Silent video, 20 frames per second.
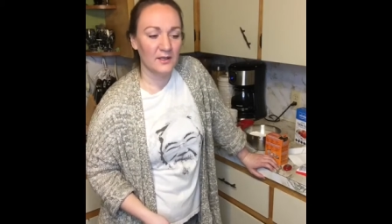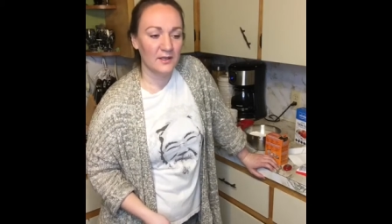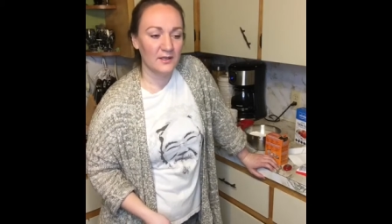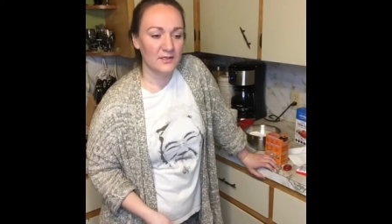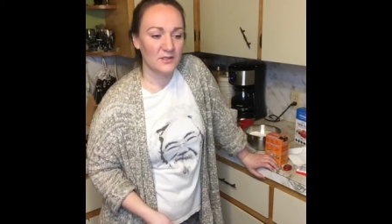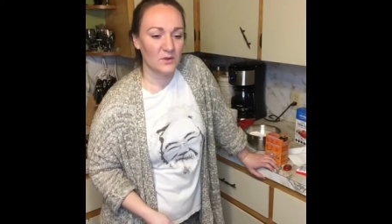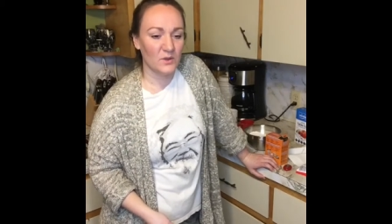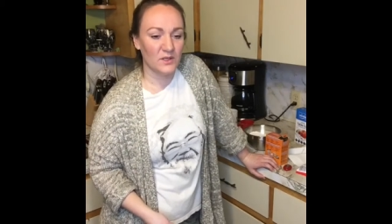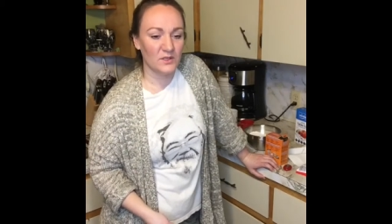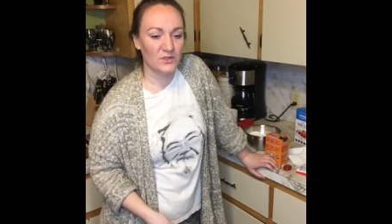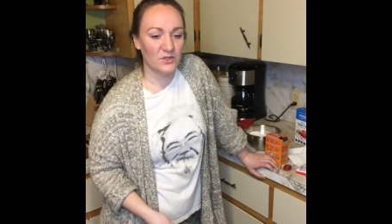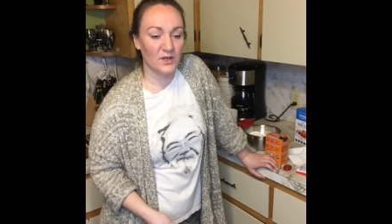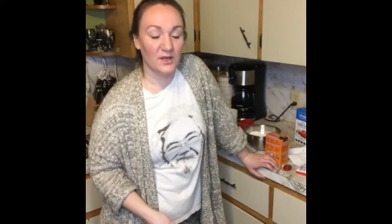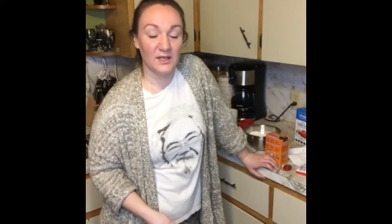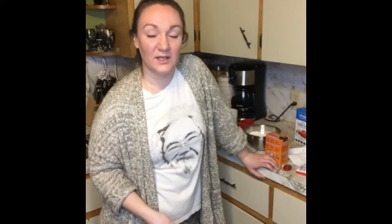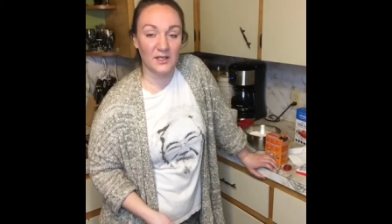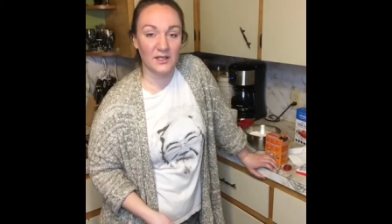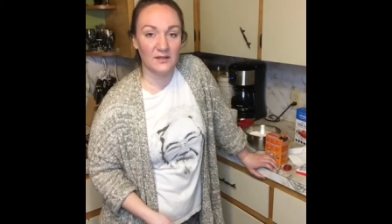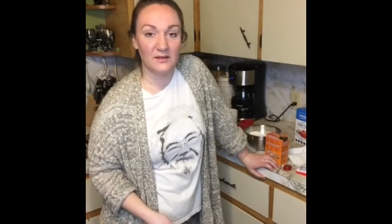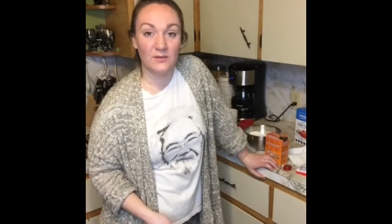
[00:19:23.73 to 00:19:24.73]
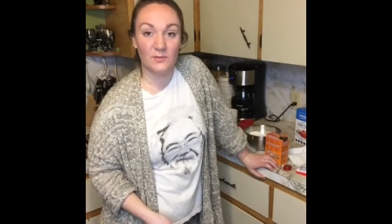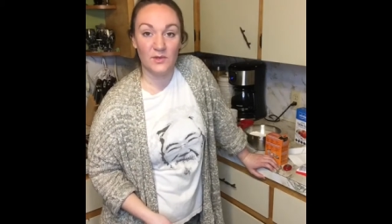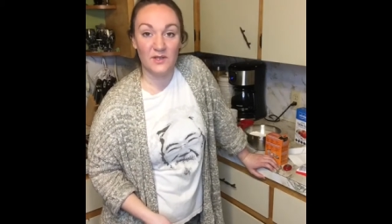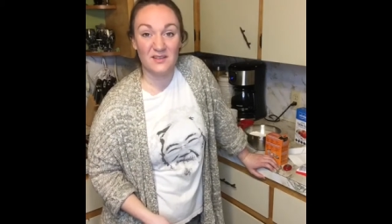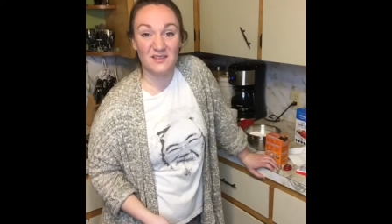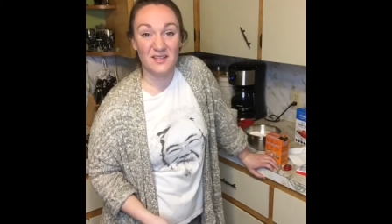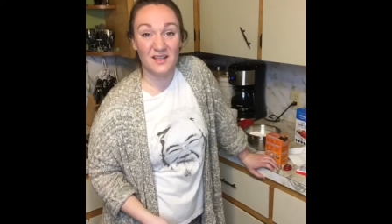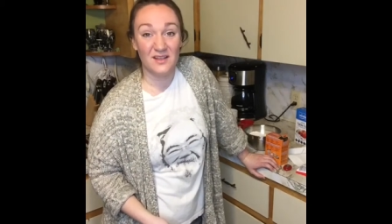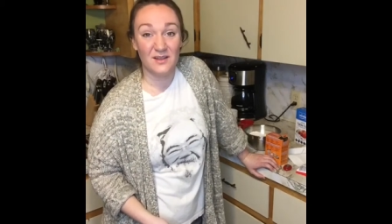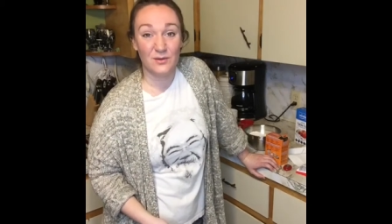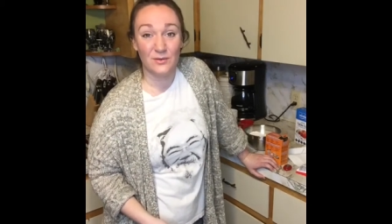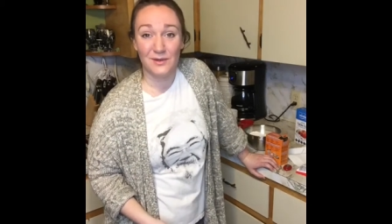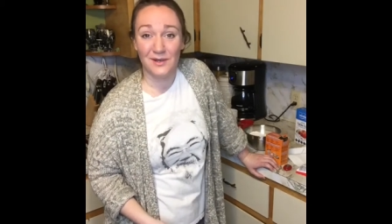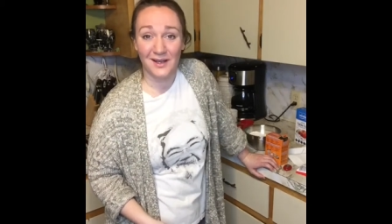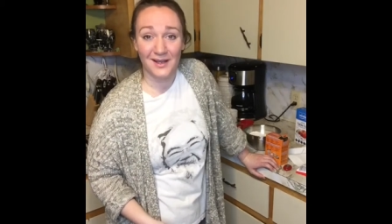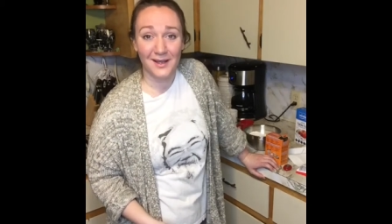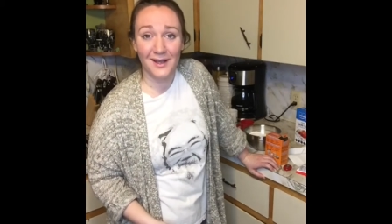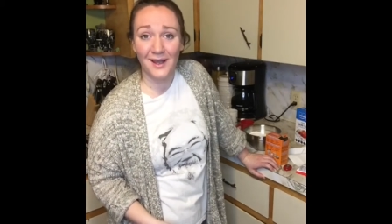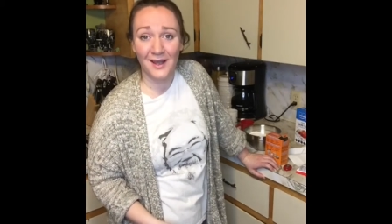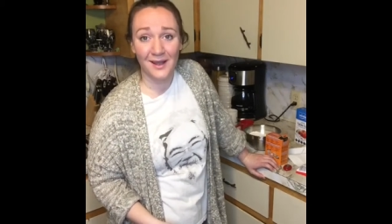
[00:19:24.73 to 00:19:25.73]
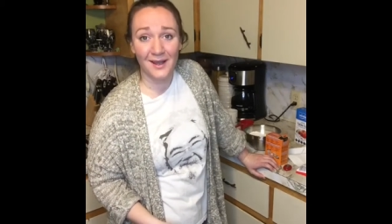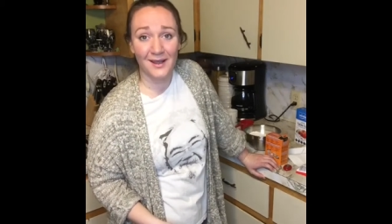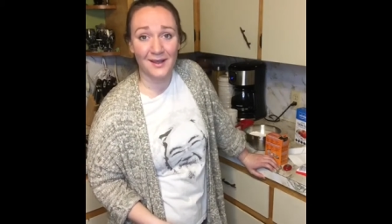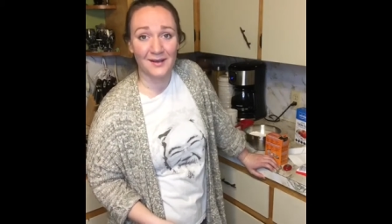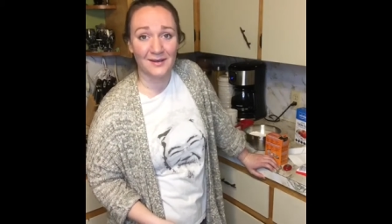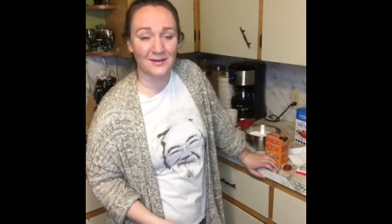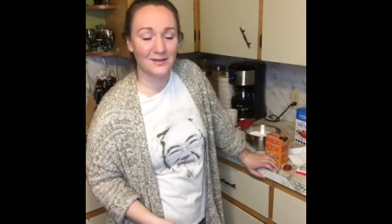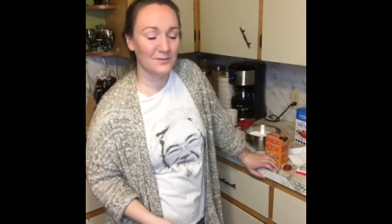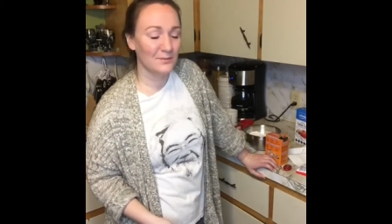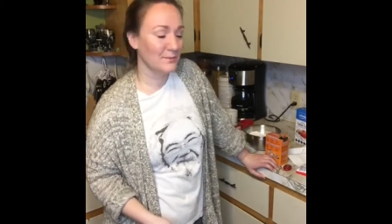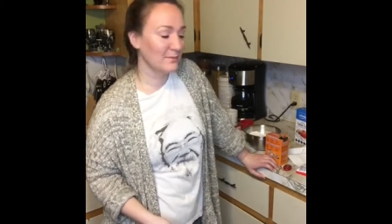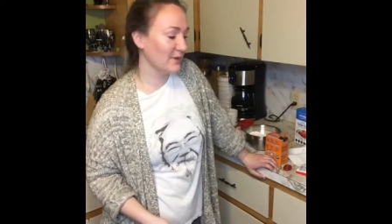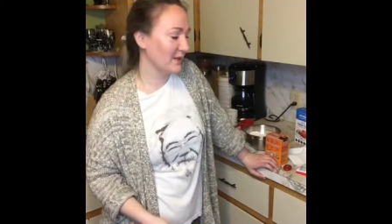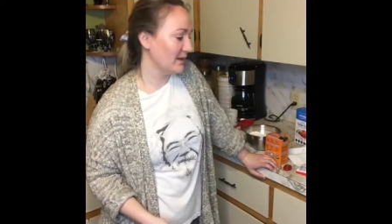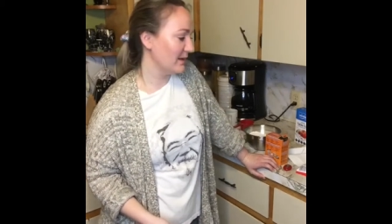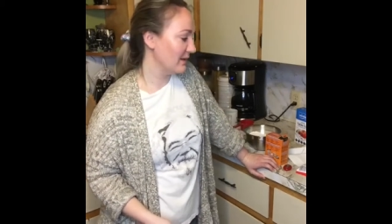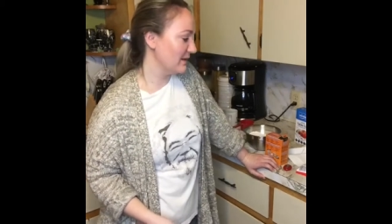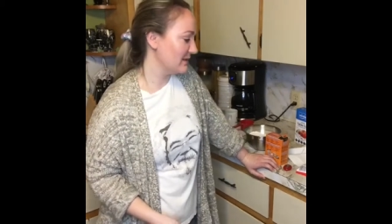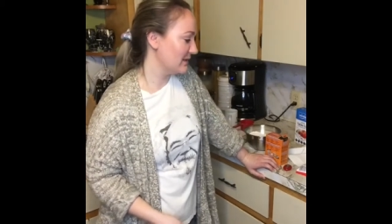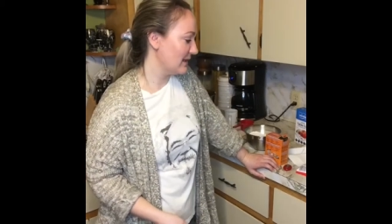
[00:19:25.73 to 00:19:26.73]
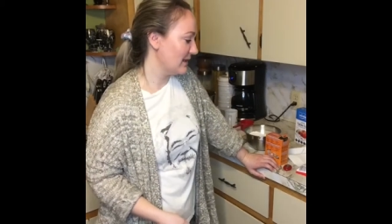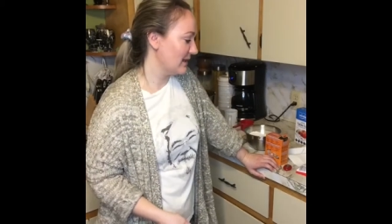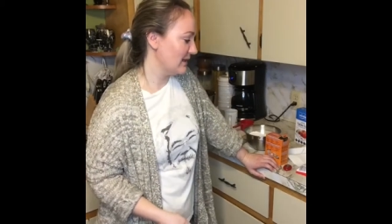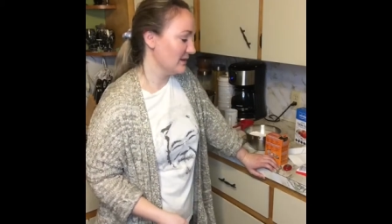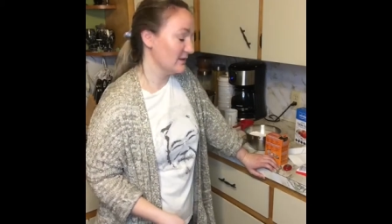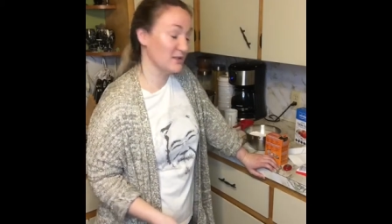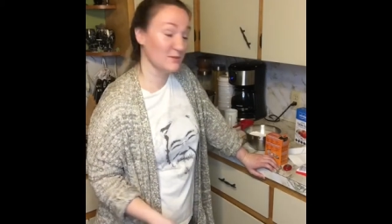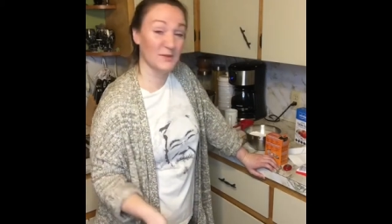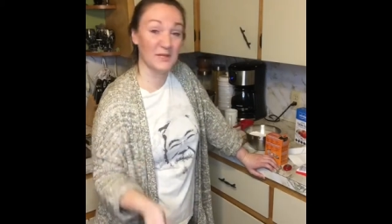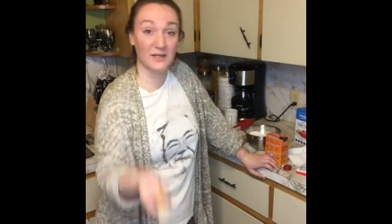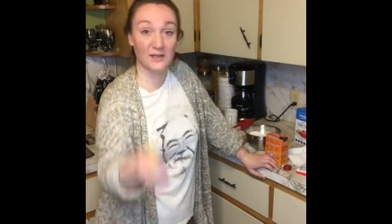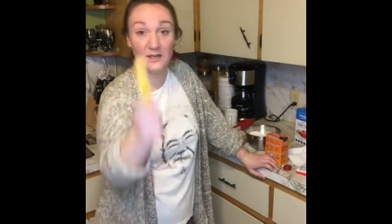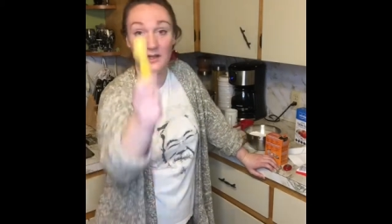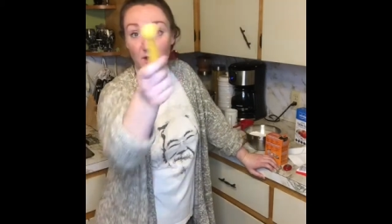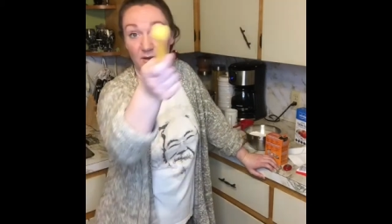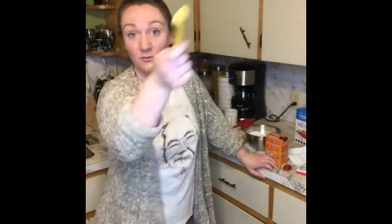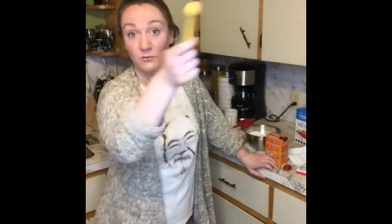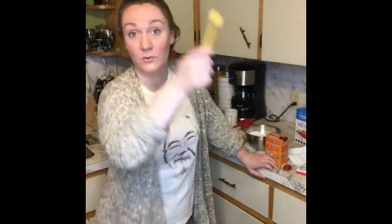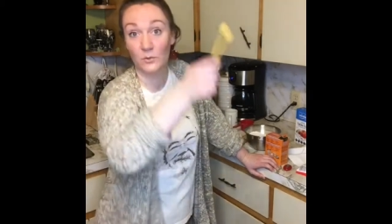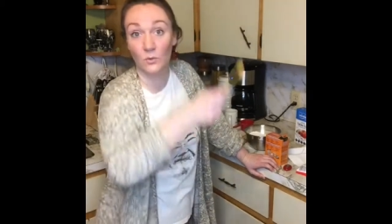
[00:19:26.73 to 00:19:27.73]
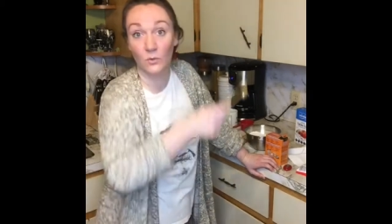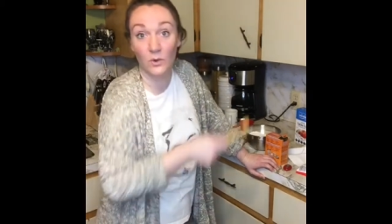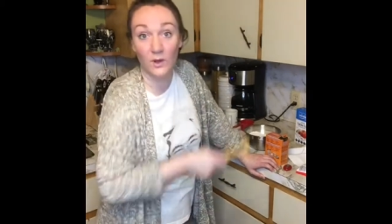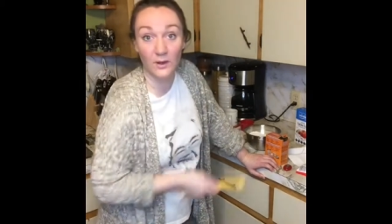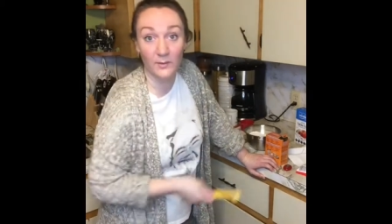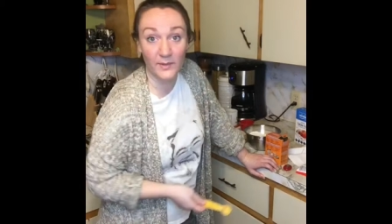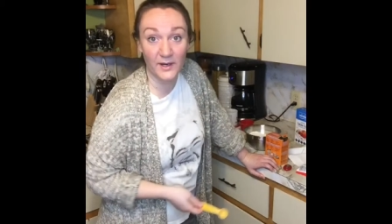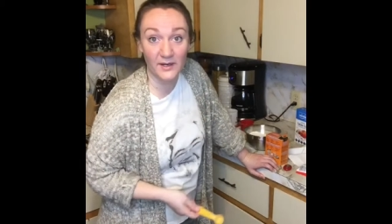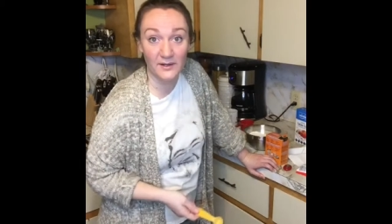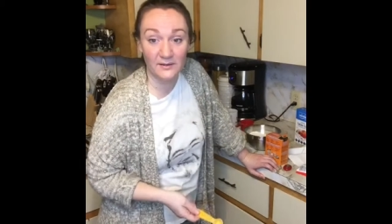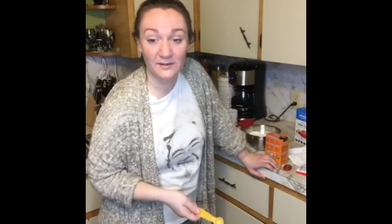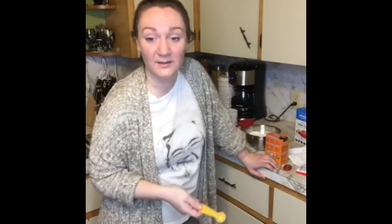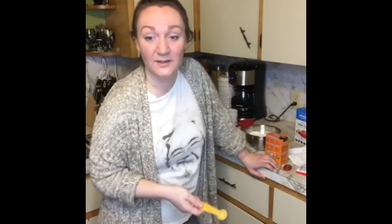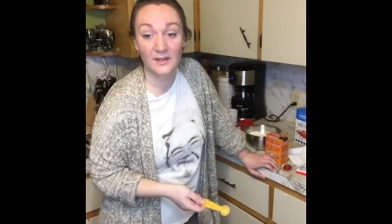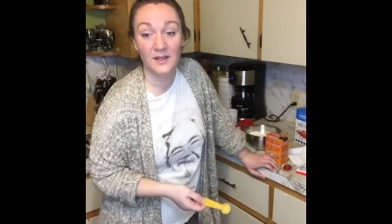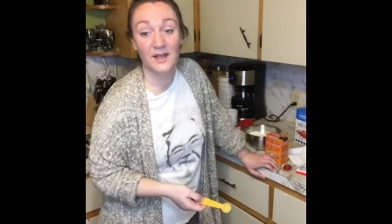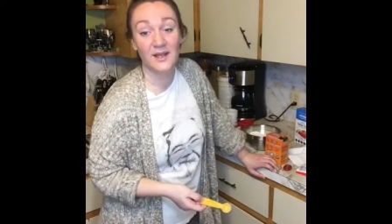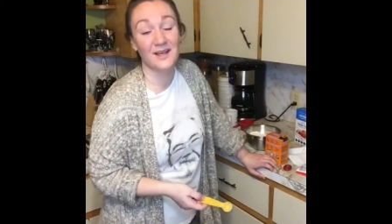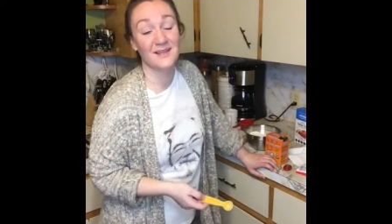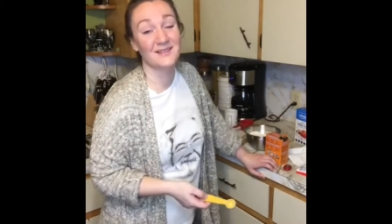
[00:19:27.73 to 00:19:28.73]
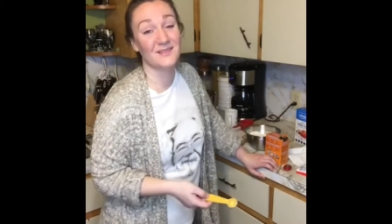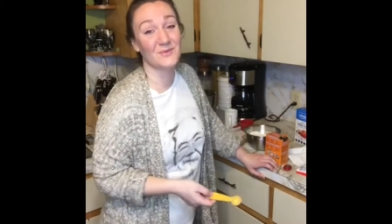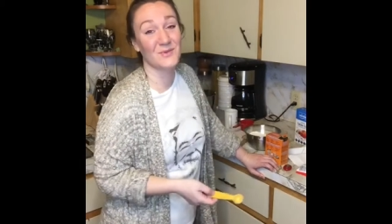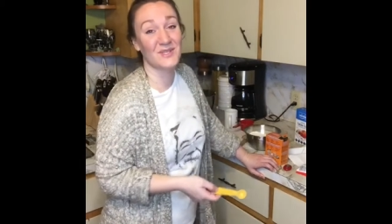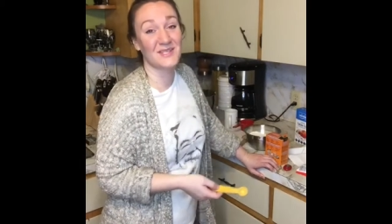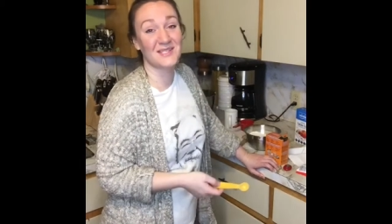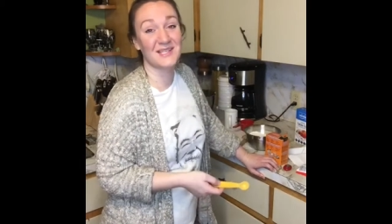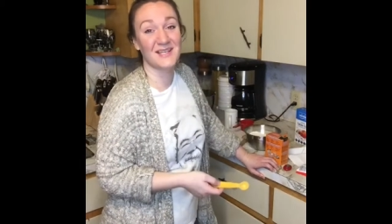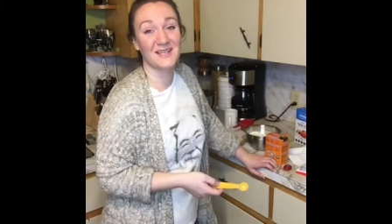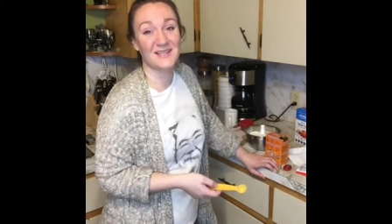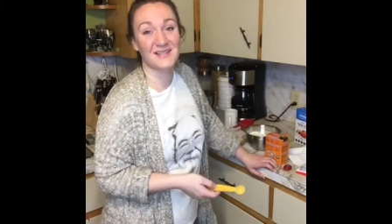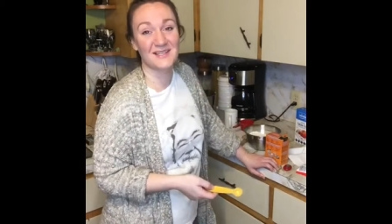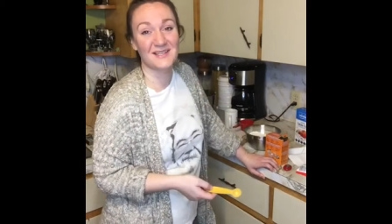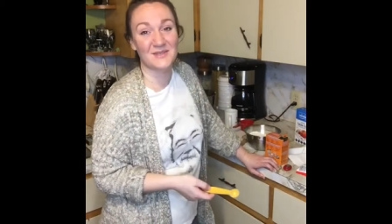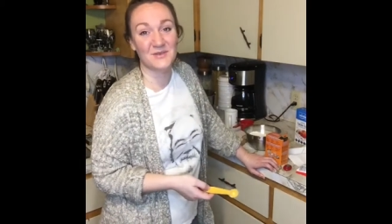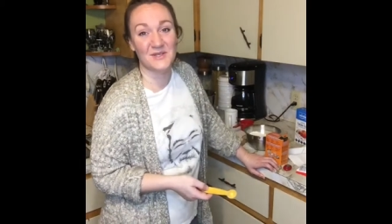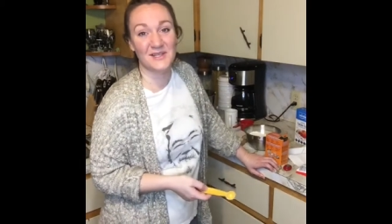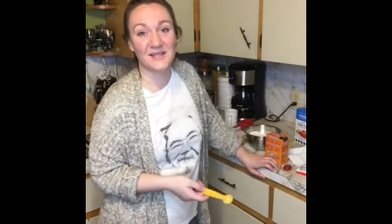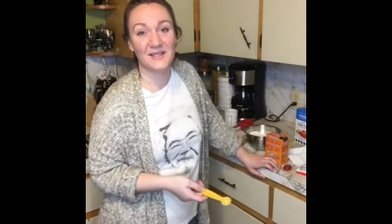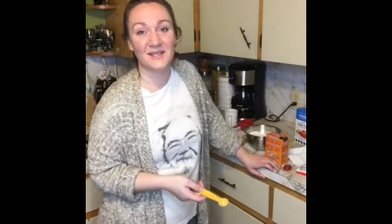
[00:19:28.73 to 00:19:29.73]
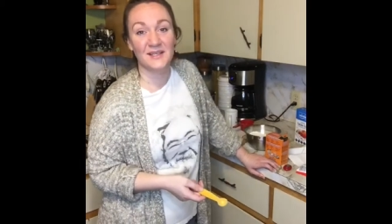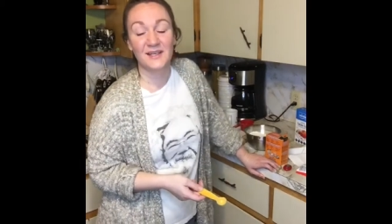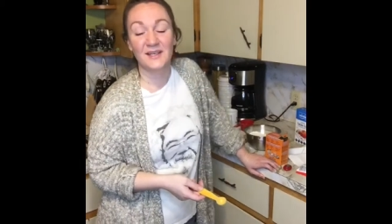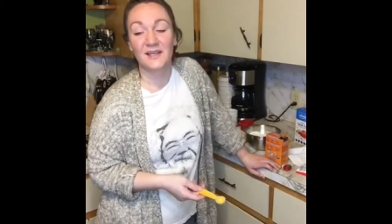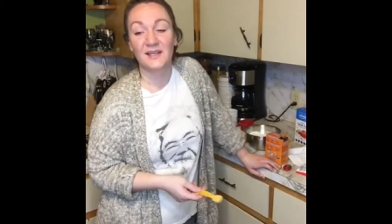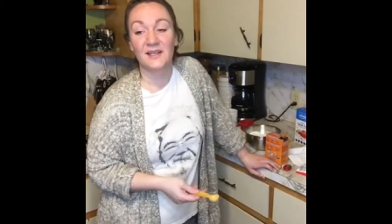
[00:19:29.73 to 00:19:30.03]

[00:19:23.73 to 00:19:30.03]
So I try and get them on sale when I can. But speaking of, Walmart has them on sale this week.